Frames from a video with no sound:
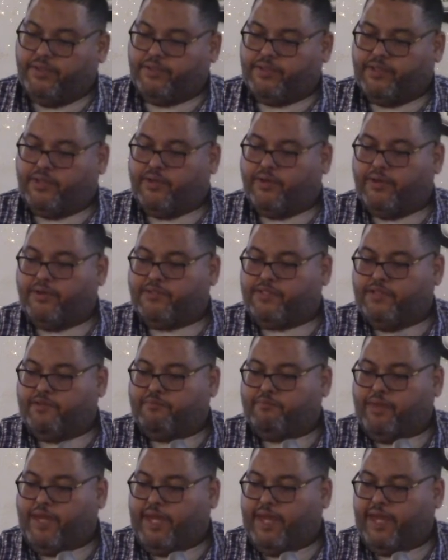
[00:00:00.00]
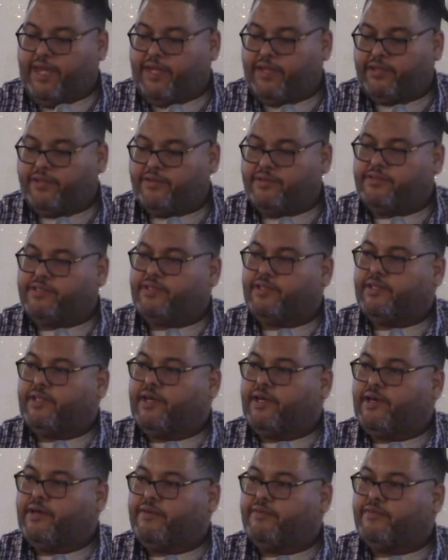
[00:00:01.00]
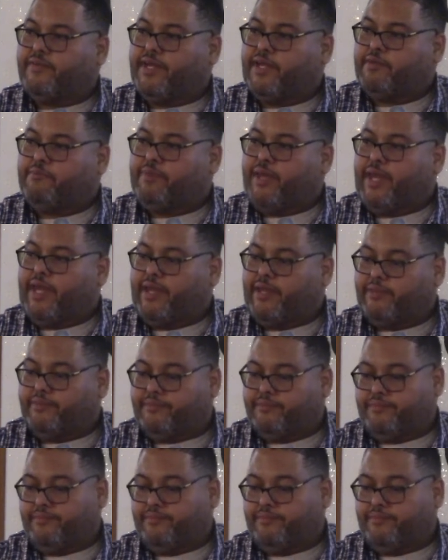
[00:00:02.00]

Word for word: to cause a man to love a man.